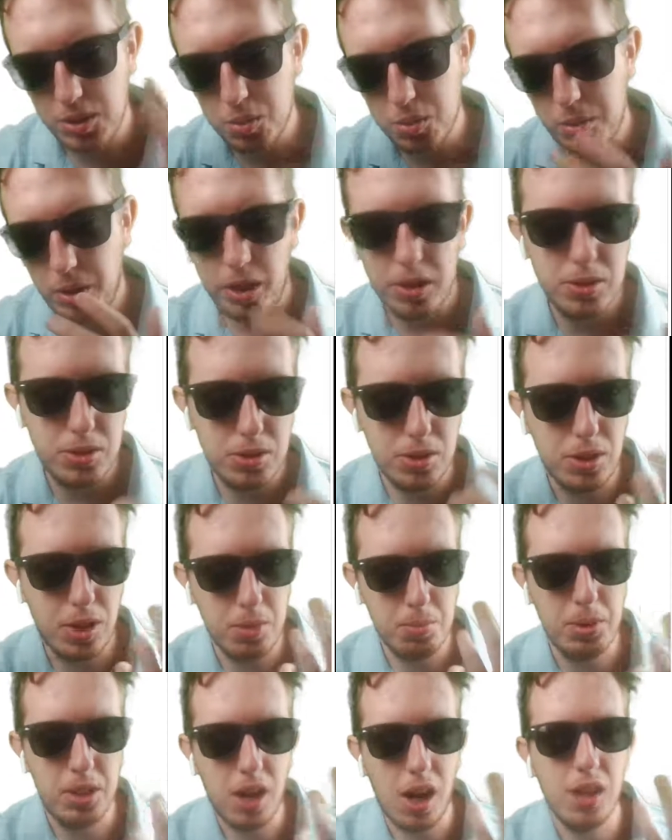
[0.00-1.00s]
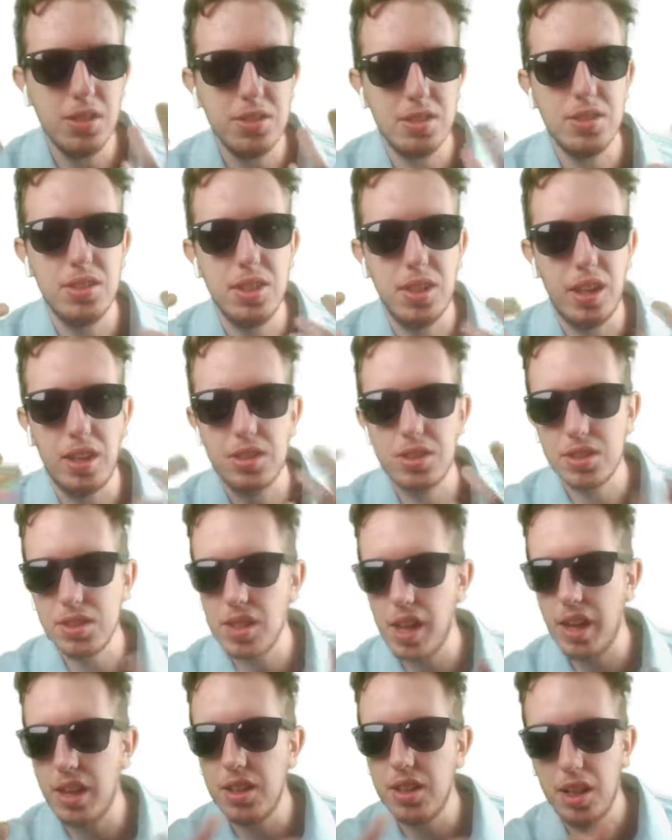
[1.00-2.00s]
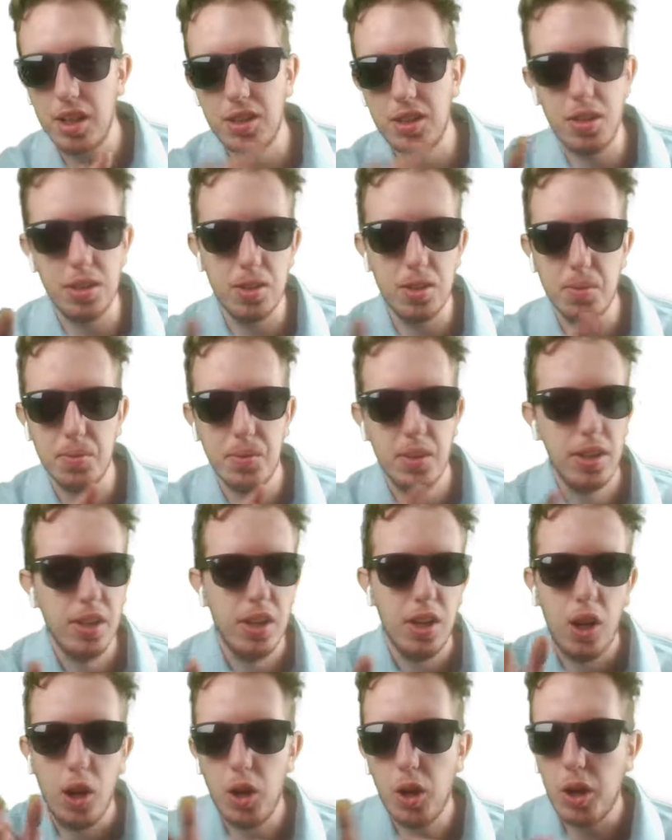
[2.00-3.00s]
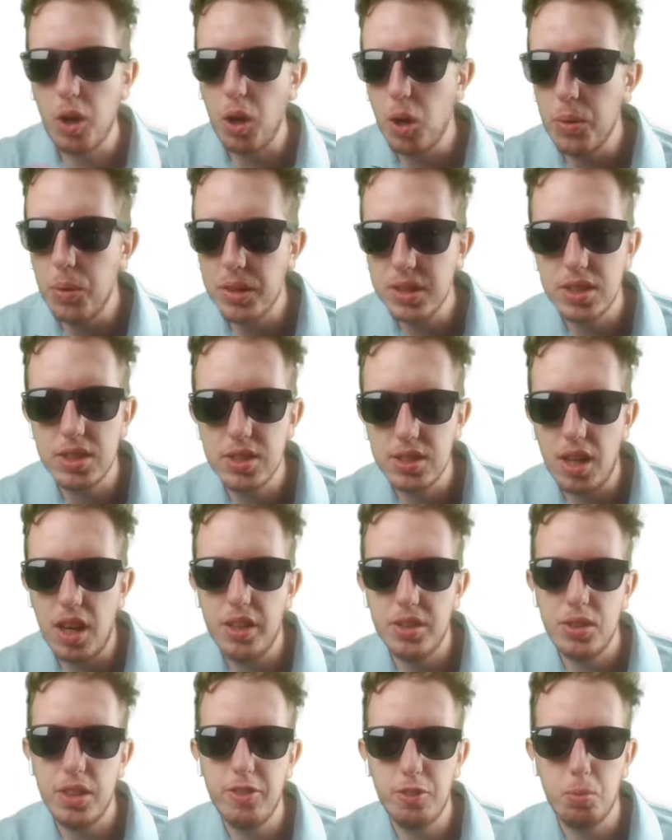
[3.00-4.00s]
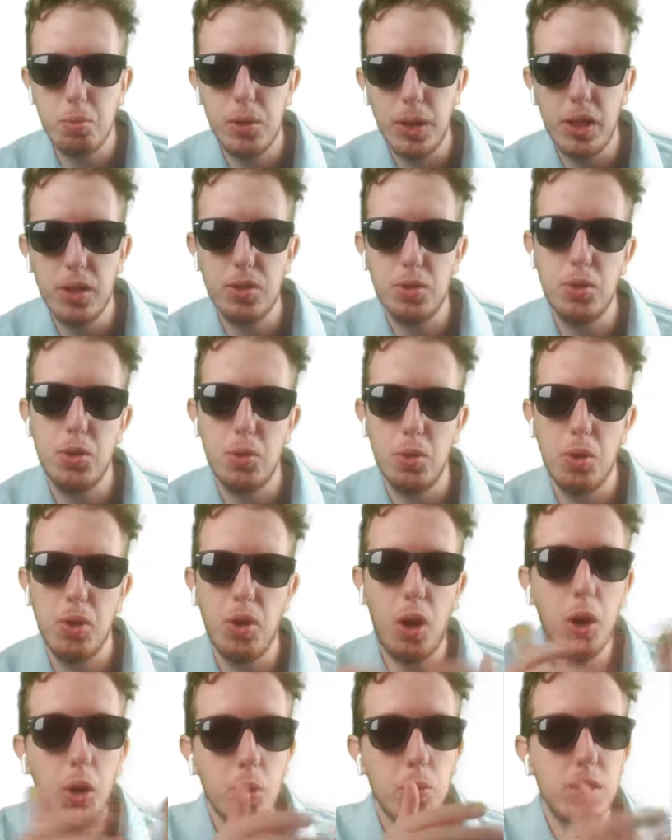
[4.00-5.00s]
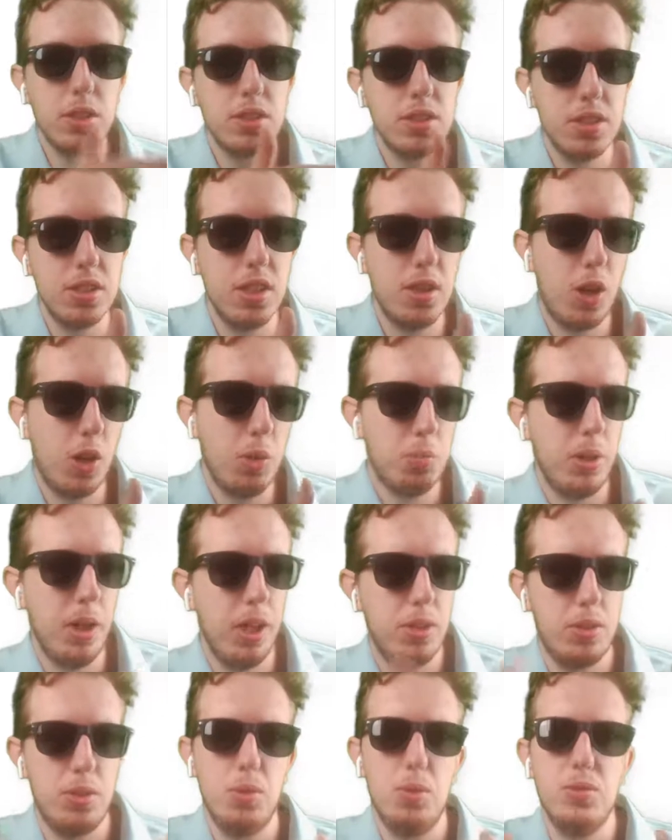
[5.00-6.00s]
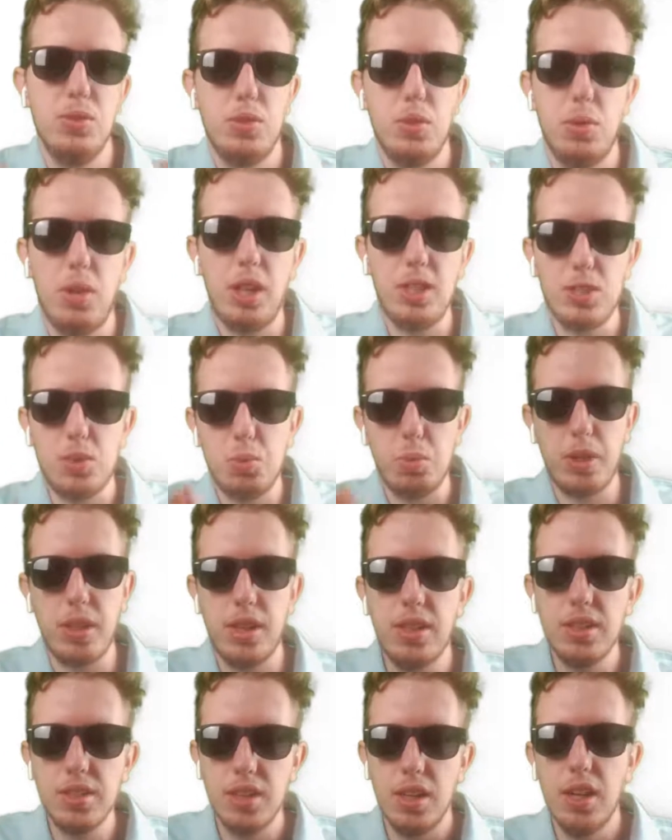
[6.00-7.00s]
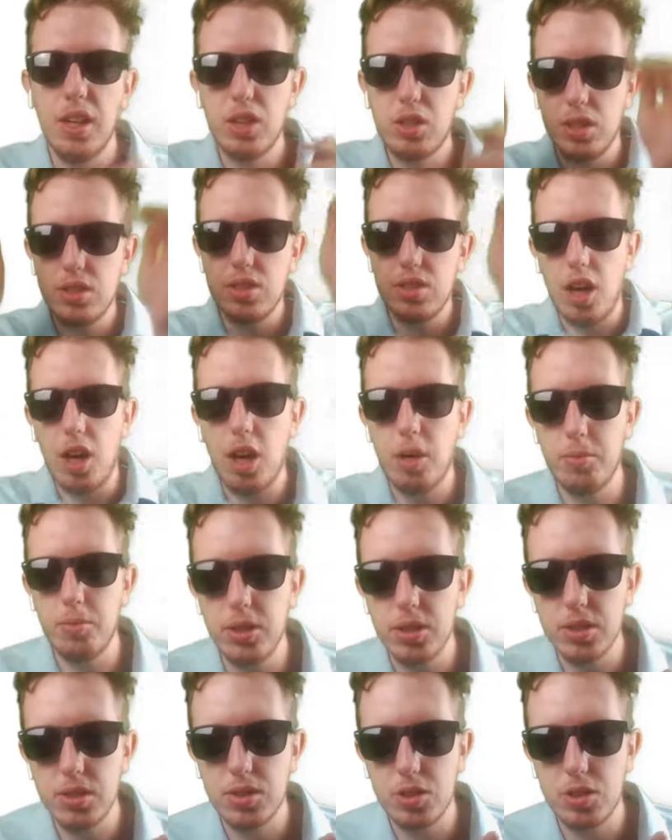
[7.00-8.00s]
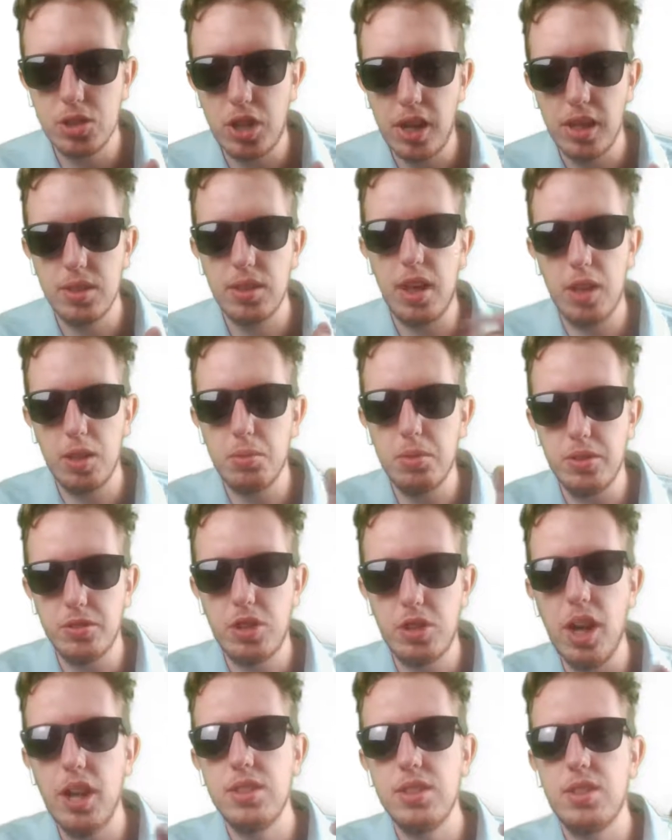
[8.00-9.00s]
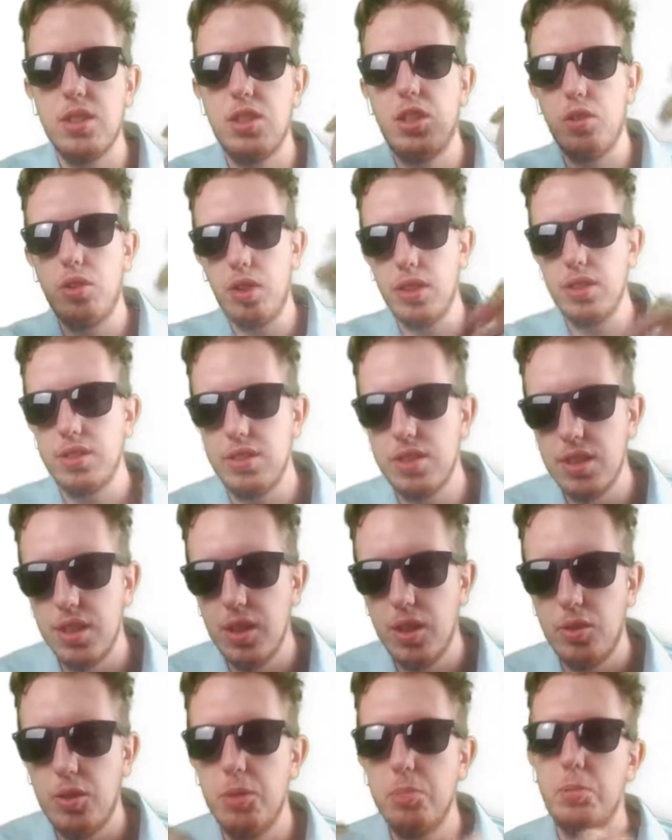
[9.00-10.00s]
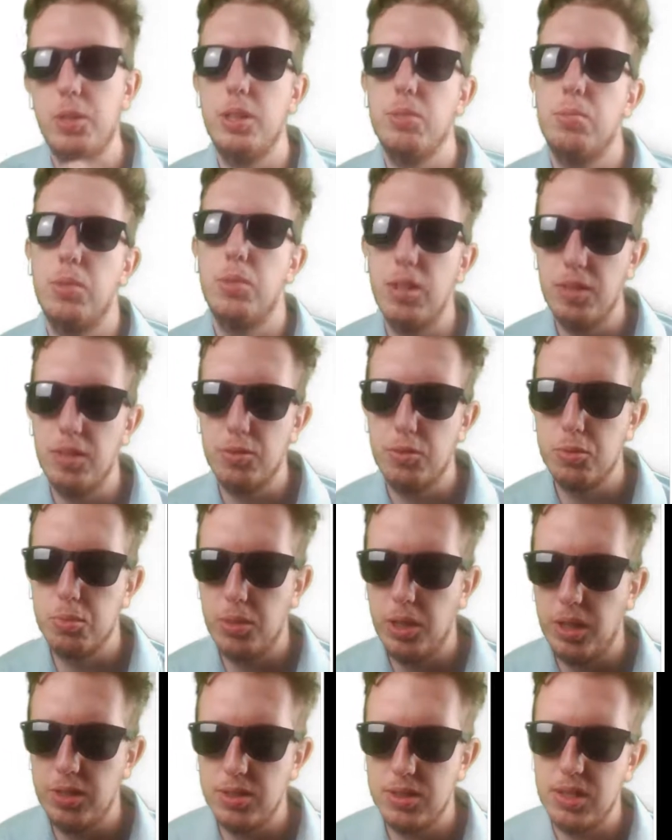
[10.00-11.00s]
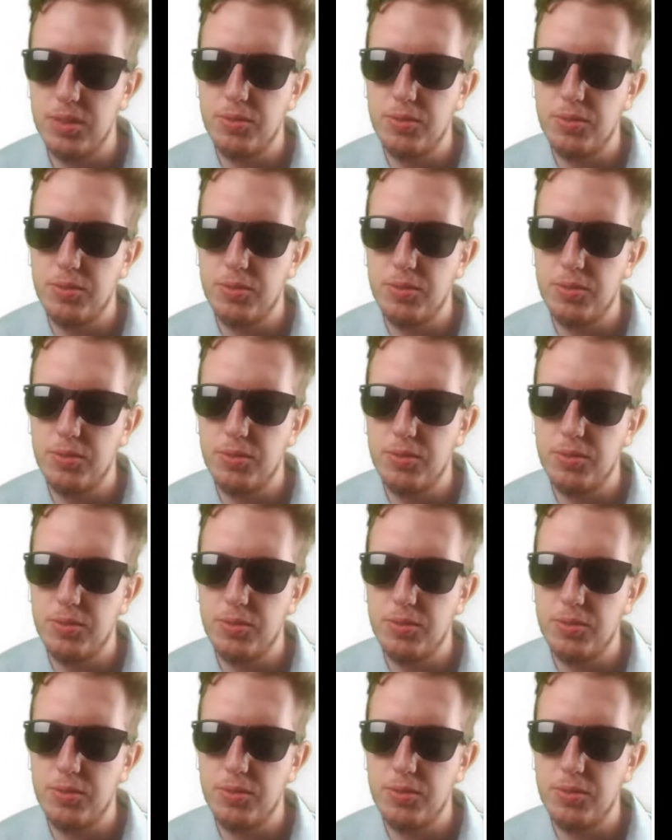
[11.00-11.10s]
So players are going to be constantly like seeing like oh, this is not as good of a playthrough, or oh, this is a good playthrough, and so that swing creates an obvious element of chance and creates replayability for players.